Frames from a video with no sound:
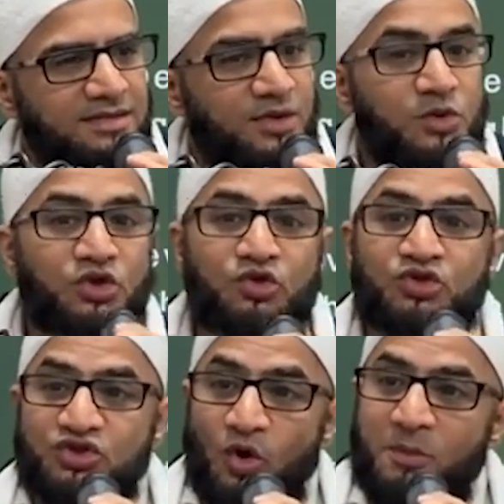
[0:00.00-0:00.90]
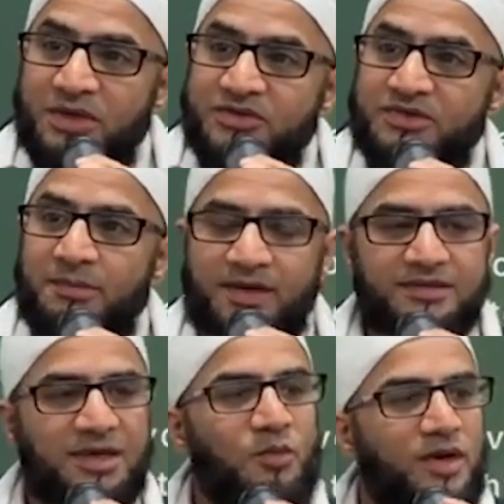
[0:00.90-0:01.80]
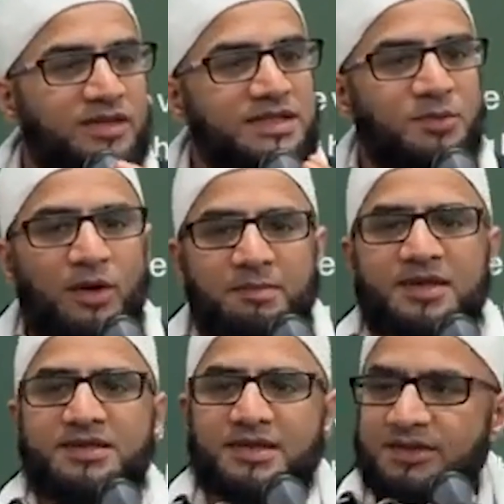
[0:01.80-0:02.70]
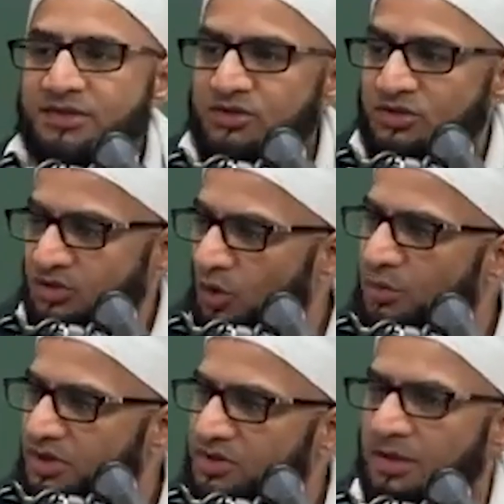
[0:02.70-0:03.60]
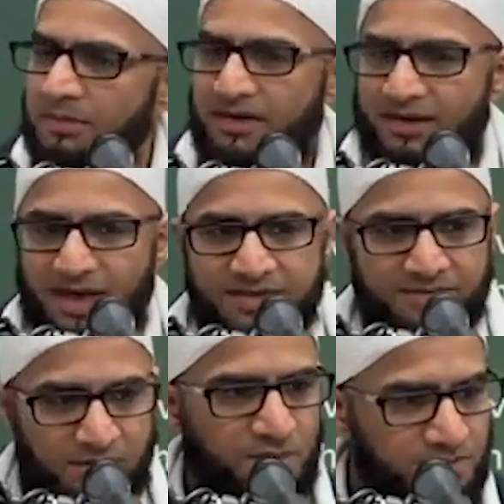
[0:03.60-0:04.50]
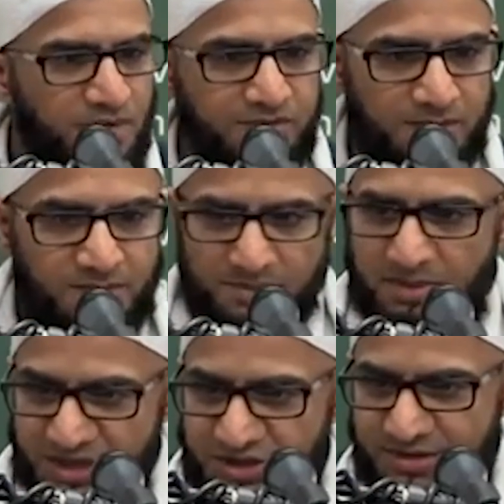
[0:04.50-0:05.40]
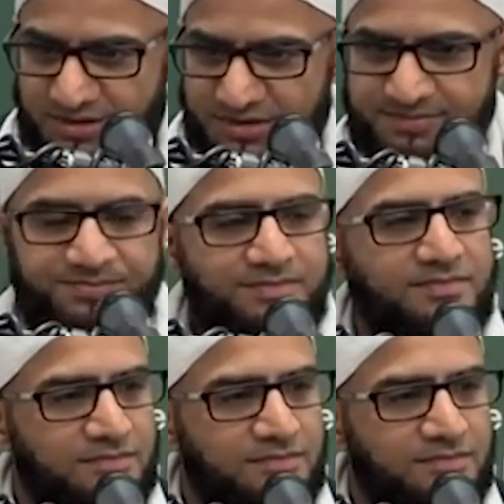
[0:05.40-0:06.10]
that we should do so much sabr. Someone, this one person did so much sabr. You know, somebody, patience.